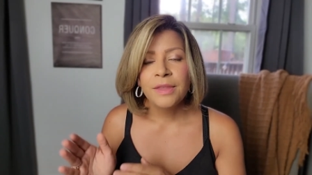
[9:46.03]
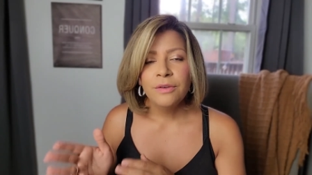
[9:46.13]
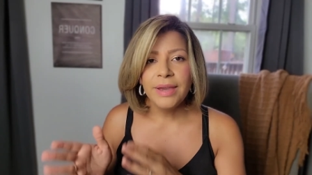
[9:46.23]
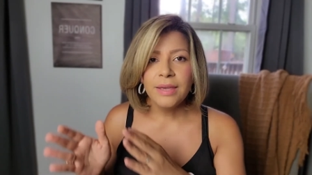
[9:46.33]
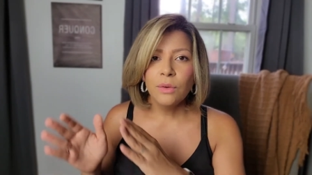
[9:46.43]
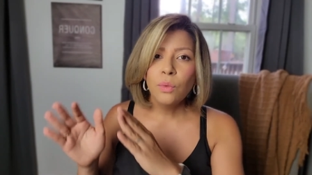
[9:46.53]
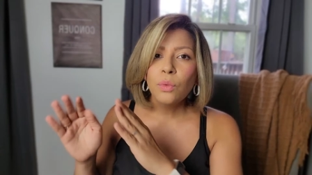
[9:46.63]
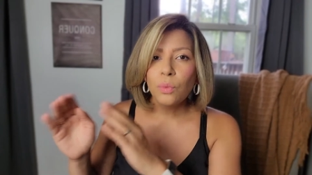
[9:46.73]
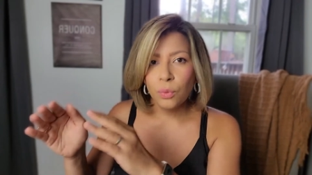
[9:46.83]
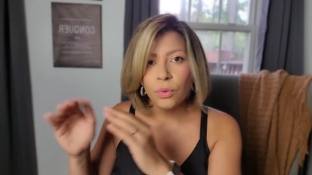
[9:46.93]
right?
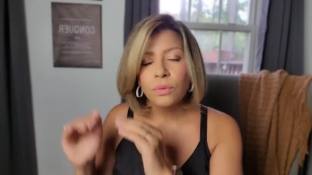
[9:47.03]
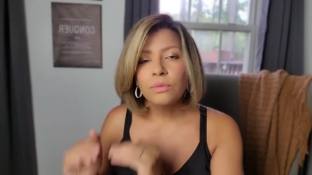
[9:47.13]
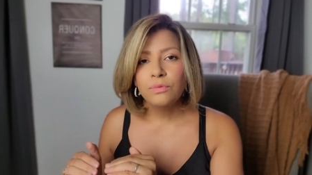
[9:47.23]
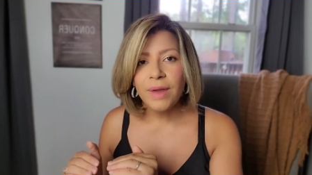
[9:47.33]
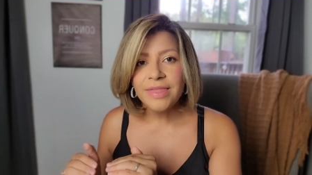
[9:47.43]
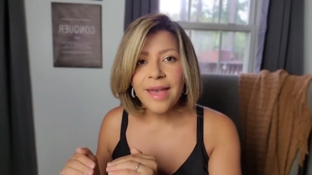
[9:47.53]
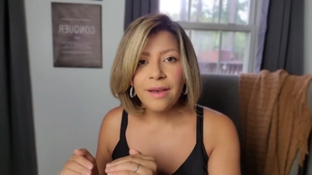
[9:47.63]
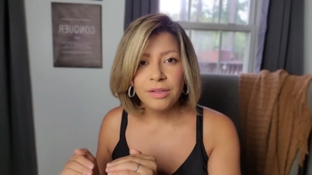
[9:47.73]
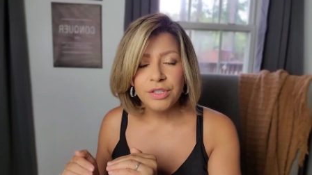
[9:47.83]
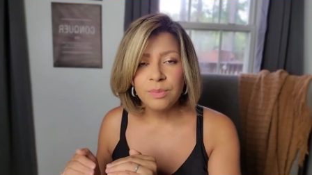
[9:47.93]
we'll run that
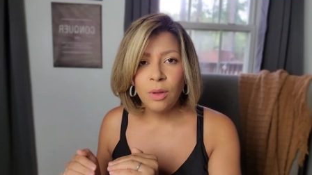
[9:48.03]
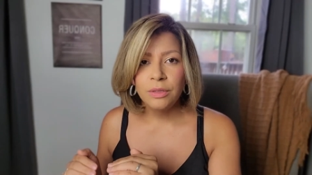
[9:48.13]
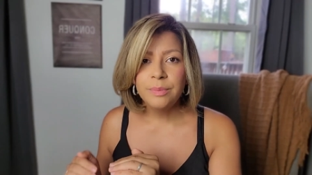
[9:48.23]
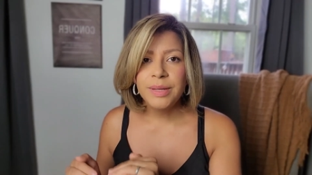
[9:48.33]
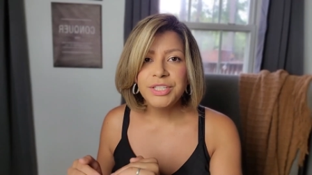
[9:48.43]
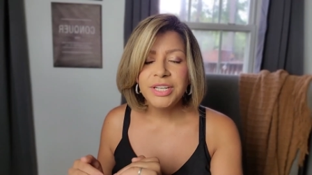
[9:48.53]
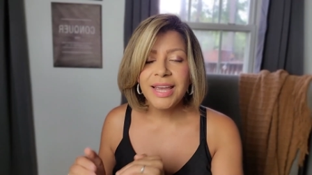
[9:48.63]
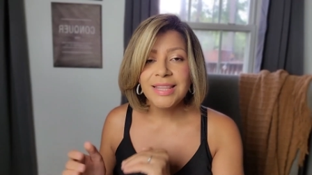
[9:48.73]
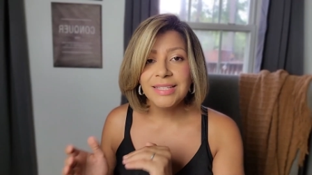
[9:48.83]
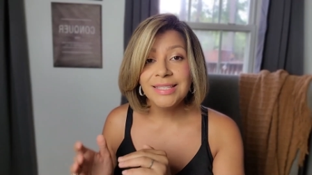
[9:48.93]
on a smaller budget
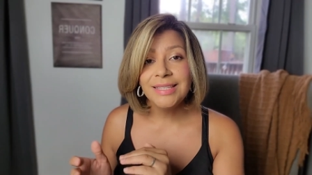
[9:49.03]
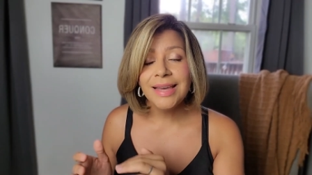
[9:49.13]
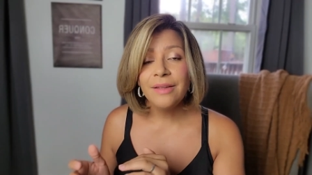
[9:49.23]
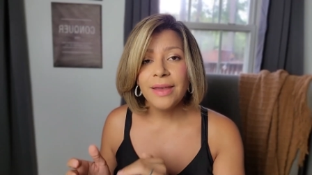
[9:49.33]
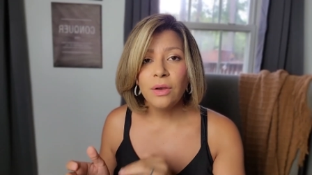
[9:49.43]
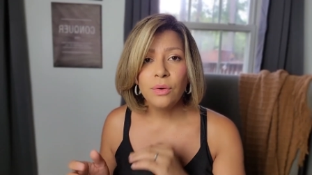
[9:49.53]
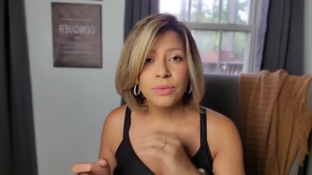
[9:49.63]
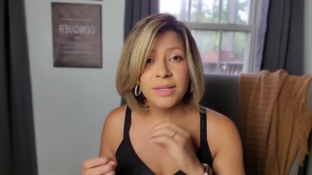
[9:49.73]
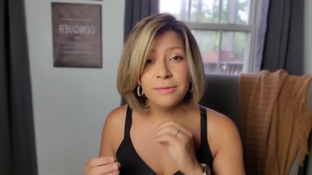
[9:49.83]
and then see how that goes.